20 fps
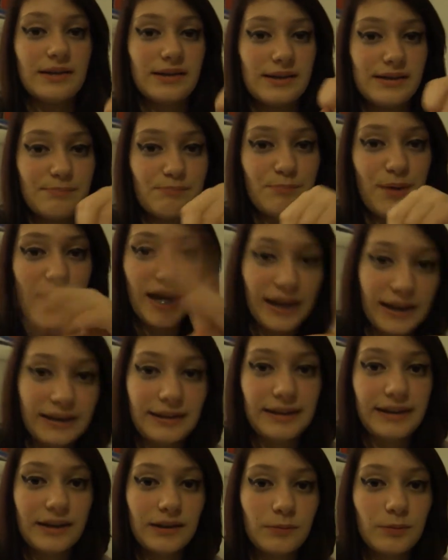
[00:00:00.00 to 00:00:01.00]
and this
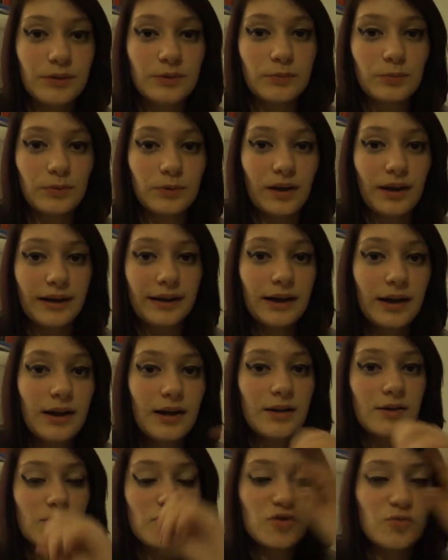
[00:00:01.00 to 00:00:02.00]
pink liquid will like
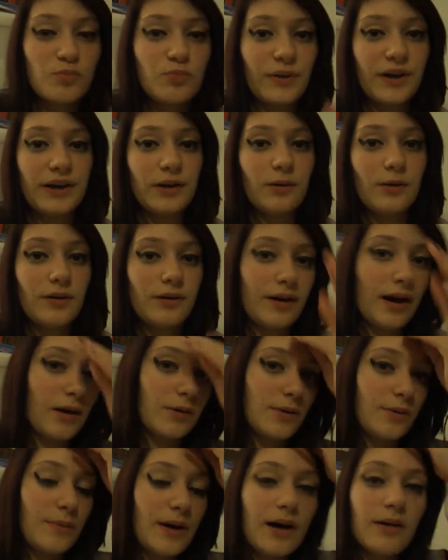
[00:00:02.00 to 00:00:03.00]
spray all
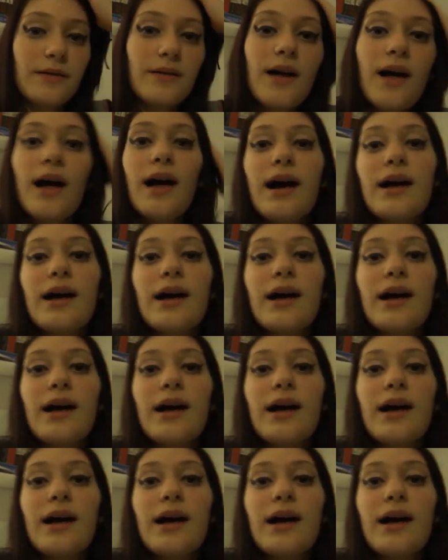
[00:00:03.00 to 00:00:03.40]
around your mouth.